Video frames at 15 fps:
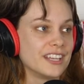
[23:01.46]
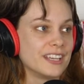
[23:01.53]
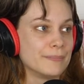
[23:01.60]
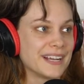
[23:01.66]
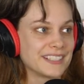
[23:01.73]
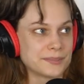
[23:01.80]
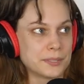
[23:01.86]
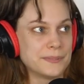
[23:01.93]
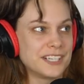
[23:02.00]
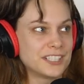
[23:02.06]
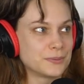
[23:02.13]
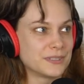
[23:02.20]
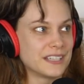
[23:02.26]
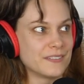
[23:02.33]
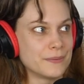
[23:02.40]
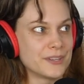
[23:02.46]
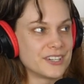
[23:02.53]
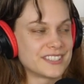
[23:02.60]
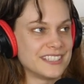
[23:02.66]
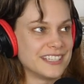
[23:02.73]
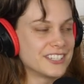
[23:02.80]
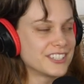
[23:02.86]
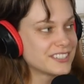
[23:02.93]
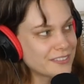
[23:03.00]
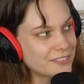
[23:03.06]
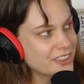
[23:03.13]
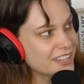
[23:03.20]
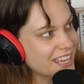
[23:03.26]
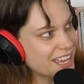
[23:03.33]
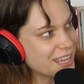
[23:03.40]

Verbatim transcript: the basketball players would give him their sneakers after the